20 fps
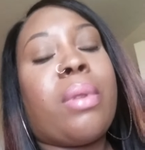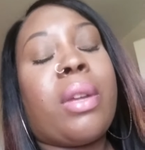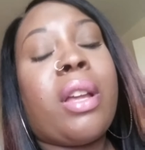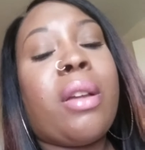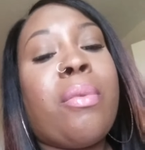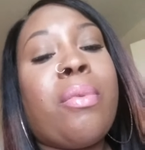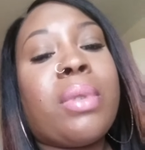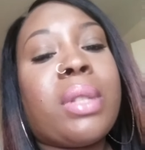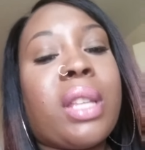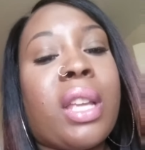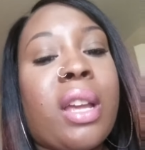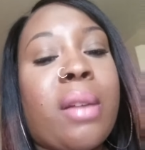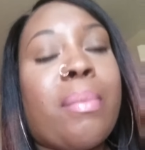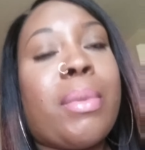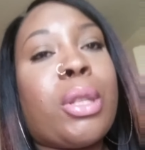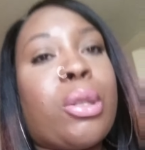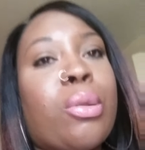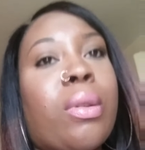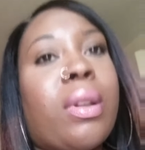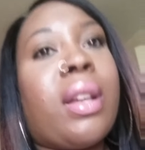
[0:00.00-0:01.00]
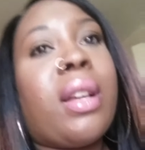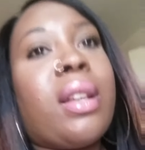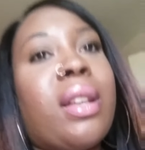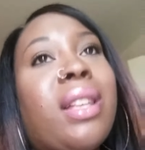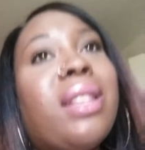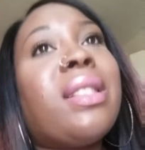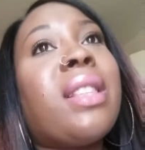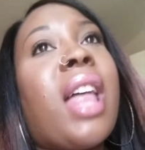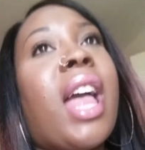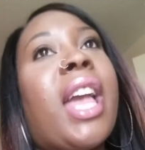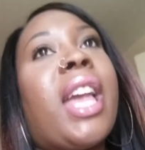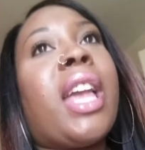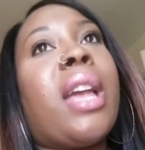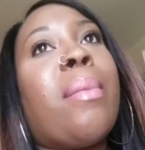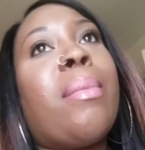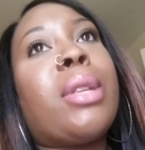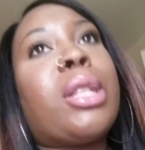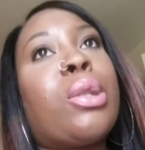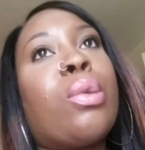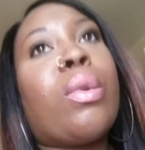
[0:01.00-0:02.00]
It was in between. It's like
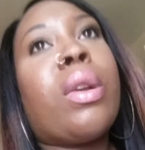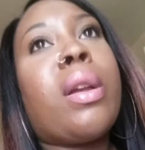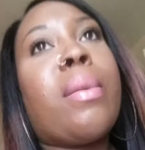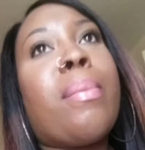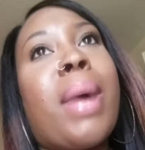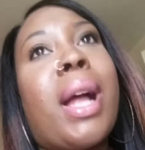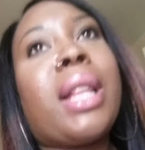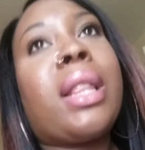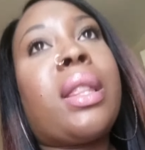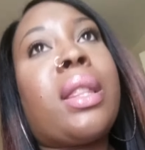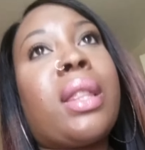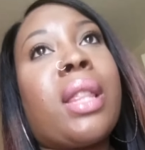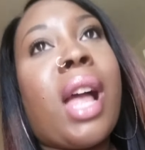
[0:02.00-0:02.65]
in between my